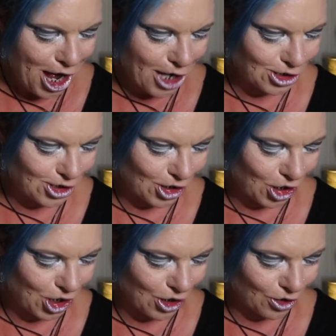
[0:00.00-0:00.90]
and
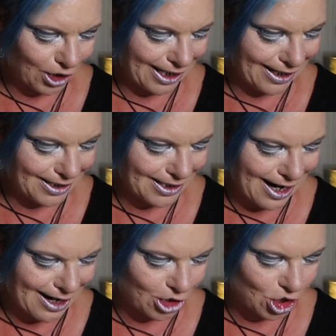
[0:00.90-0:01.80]
securely
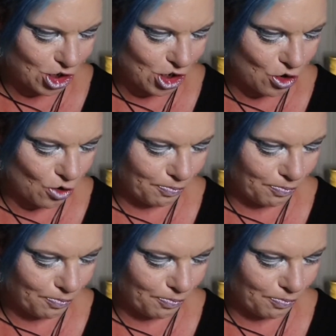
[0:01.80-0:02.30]
attached to your